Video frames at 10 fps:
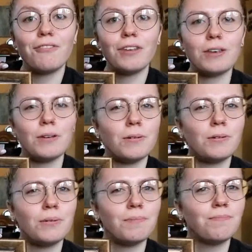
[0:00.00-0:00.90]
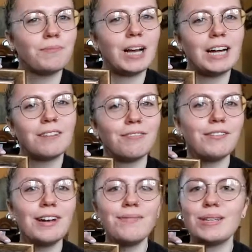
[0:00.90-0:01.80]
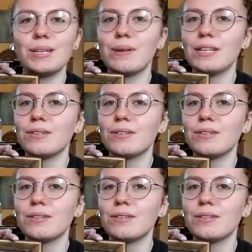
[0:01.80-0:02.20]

you kind of revamp this a bit.